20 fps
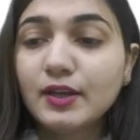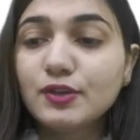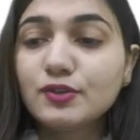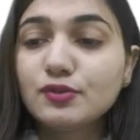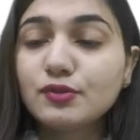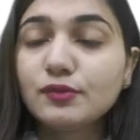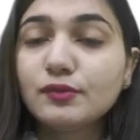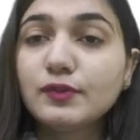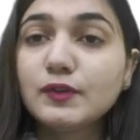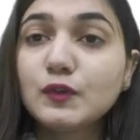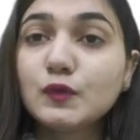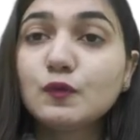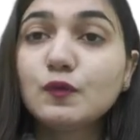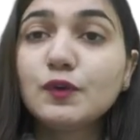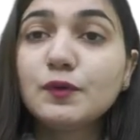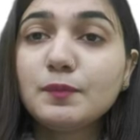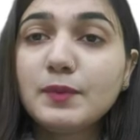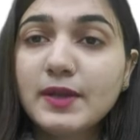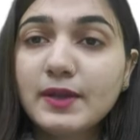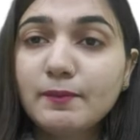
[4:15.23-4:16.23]
So it
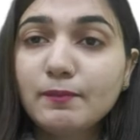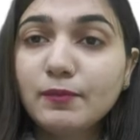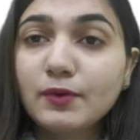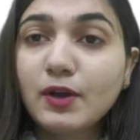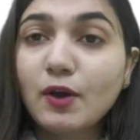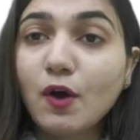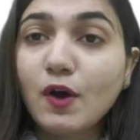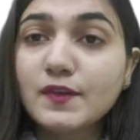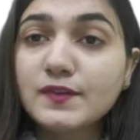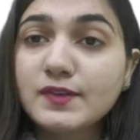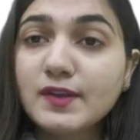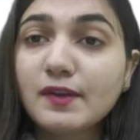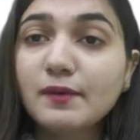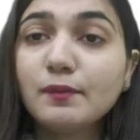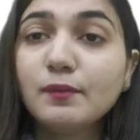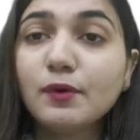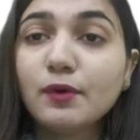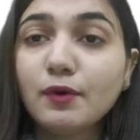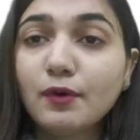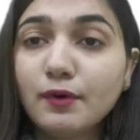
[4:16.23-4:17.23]
would be
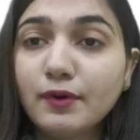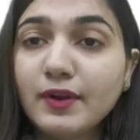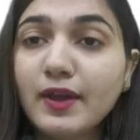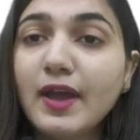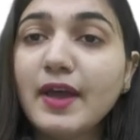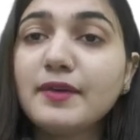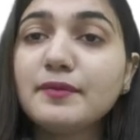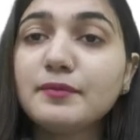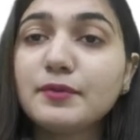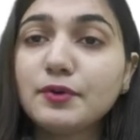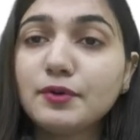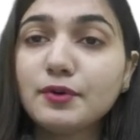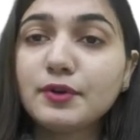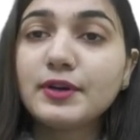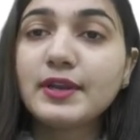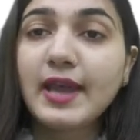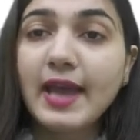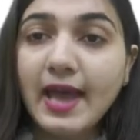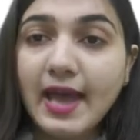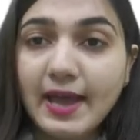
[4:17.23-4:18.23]
causing more and
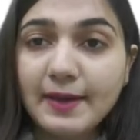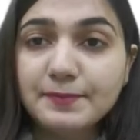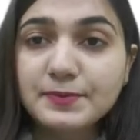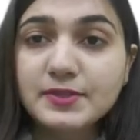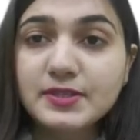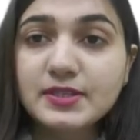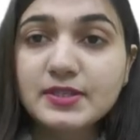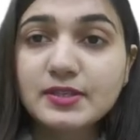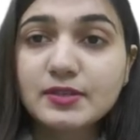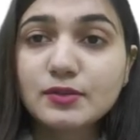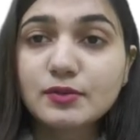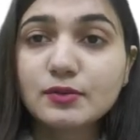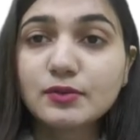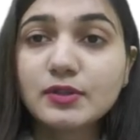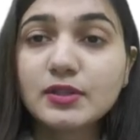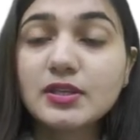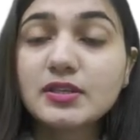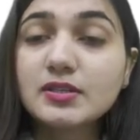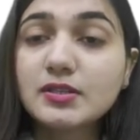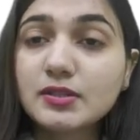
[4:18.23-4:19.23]
more gaps. So
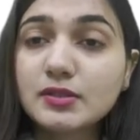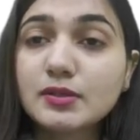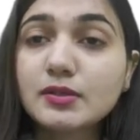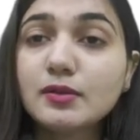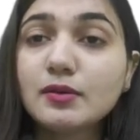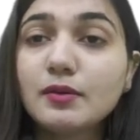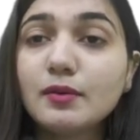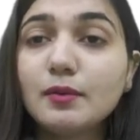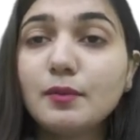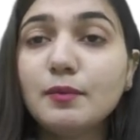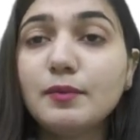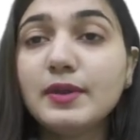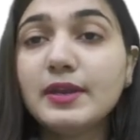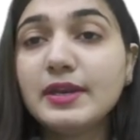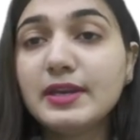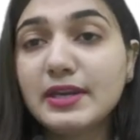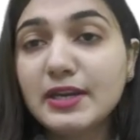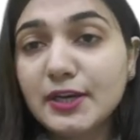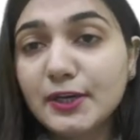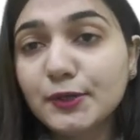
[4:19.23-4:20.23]
this we
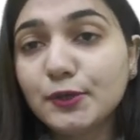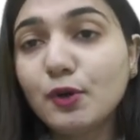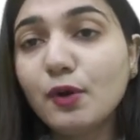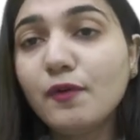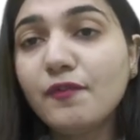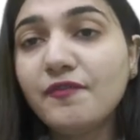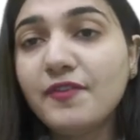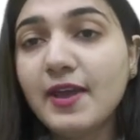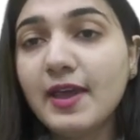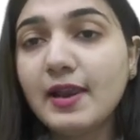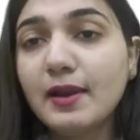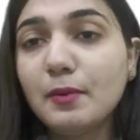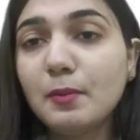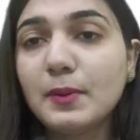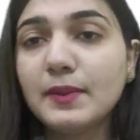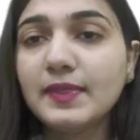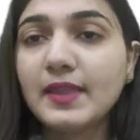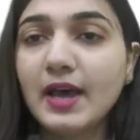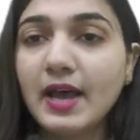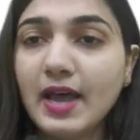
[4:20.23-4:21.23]
need to fill
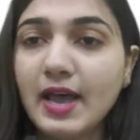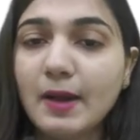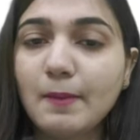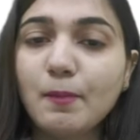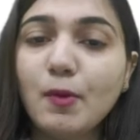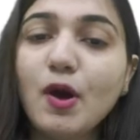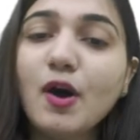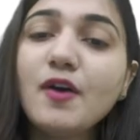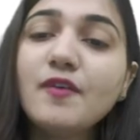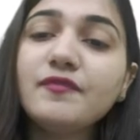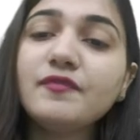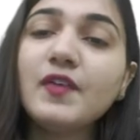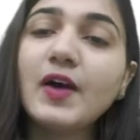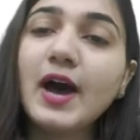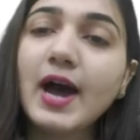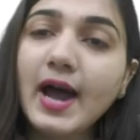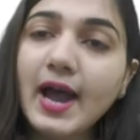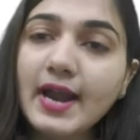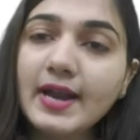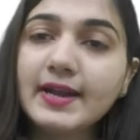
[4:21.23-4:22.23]
with the help of
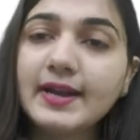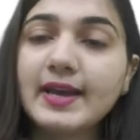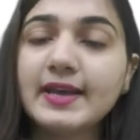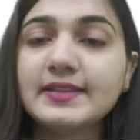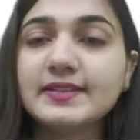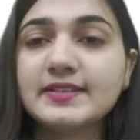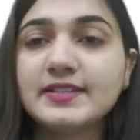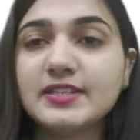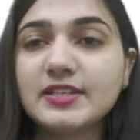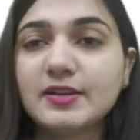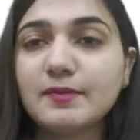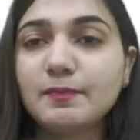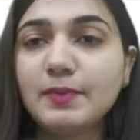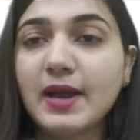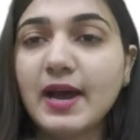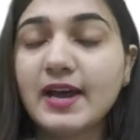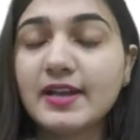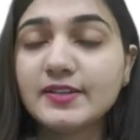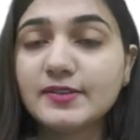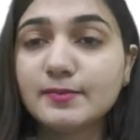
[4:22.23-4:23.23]
high density
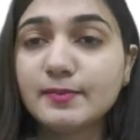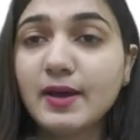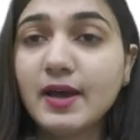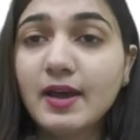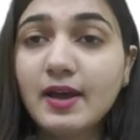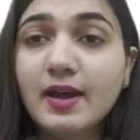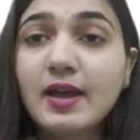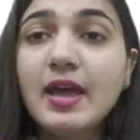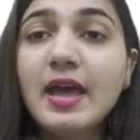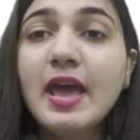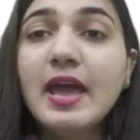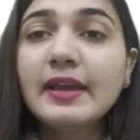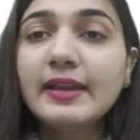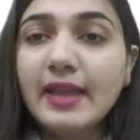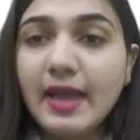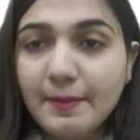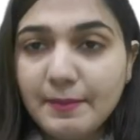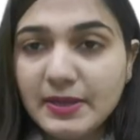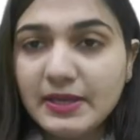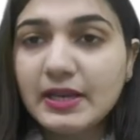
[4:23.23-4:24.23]
plasma
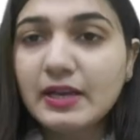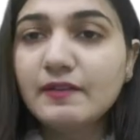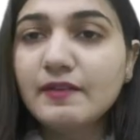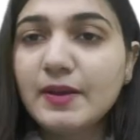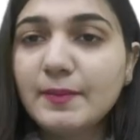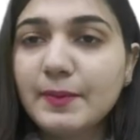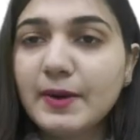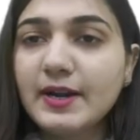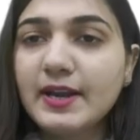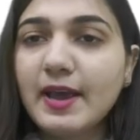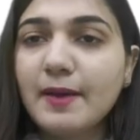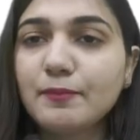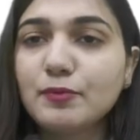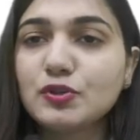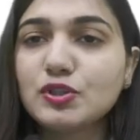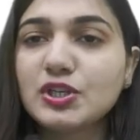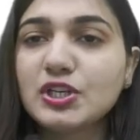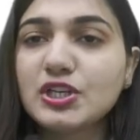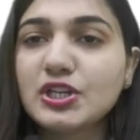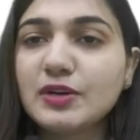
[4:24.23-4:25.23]
chemical vapor
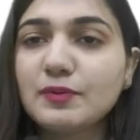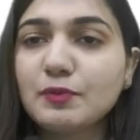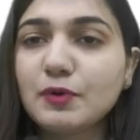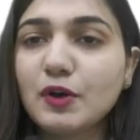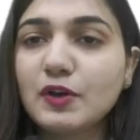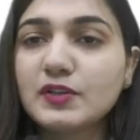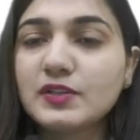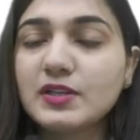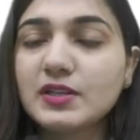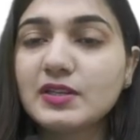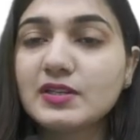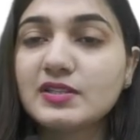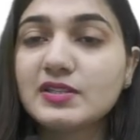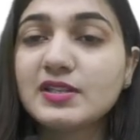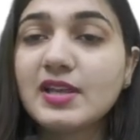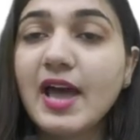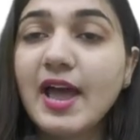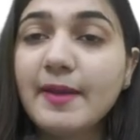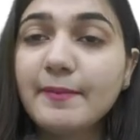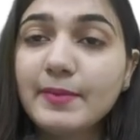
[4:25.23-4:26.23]
deposition process.
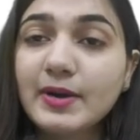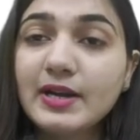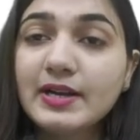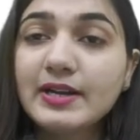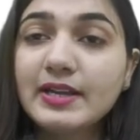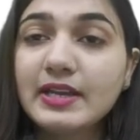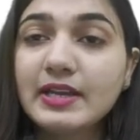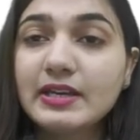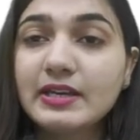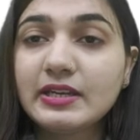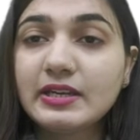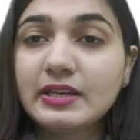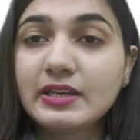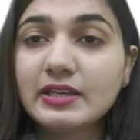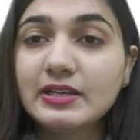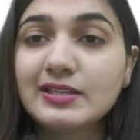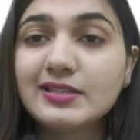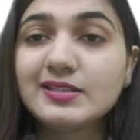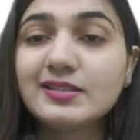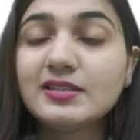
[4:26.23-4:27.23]

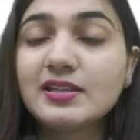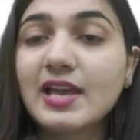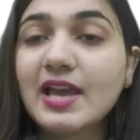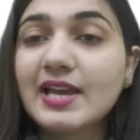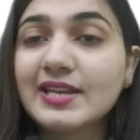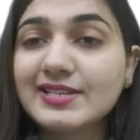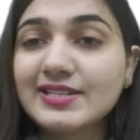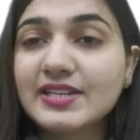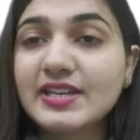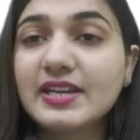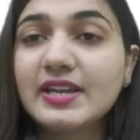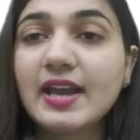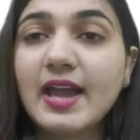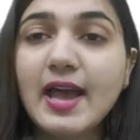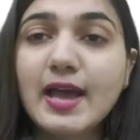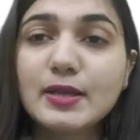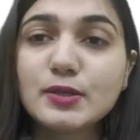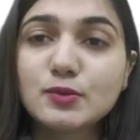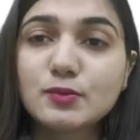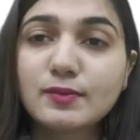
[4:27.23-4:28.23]
Simultaneous etching
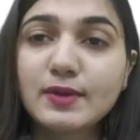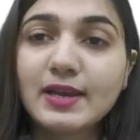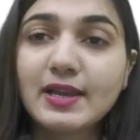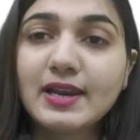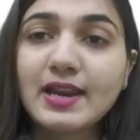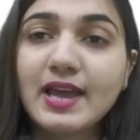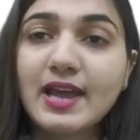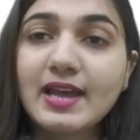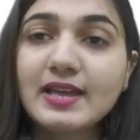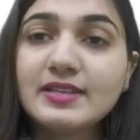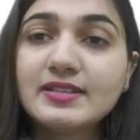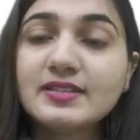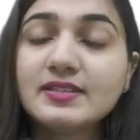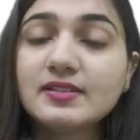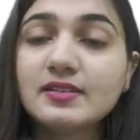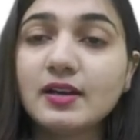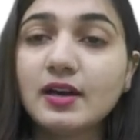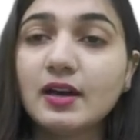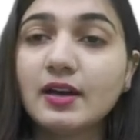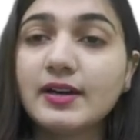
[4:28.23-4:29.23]
as well as
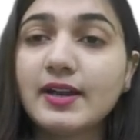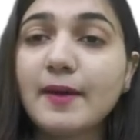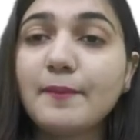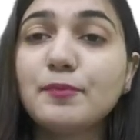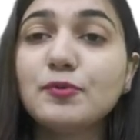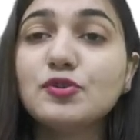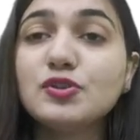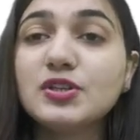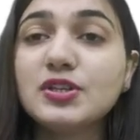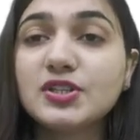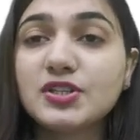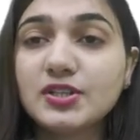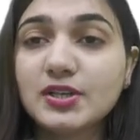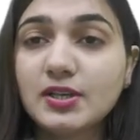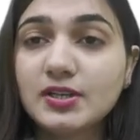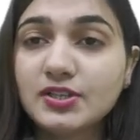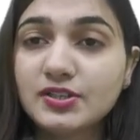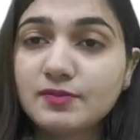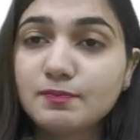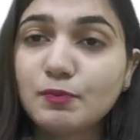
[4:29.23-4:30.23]

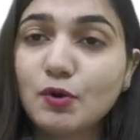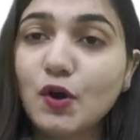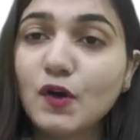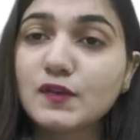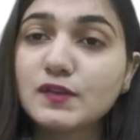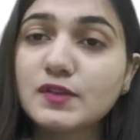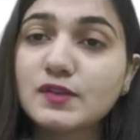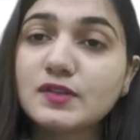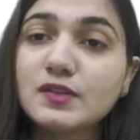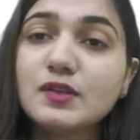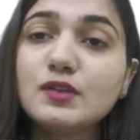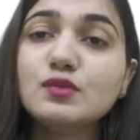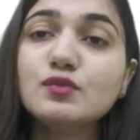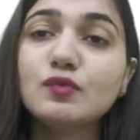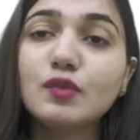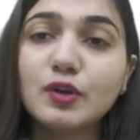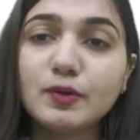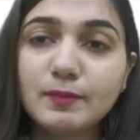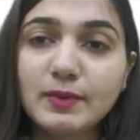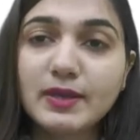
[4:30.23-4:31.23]
deposition processes
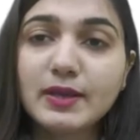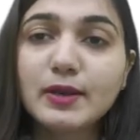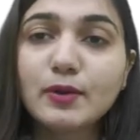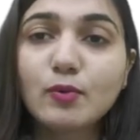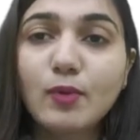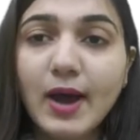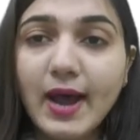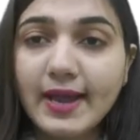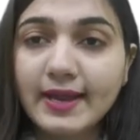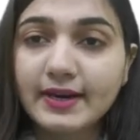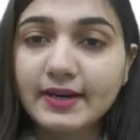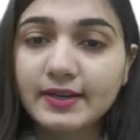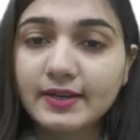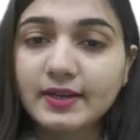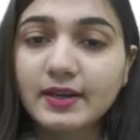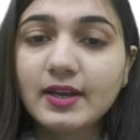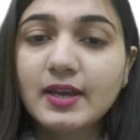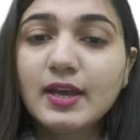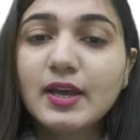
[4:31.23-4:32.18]
would be required.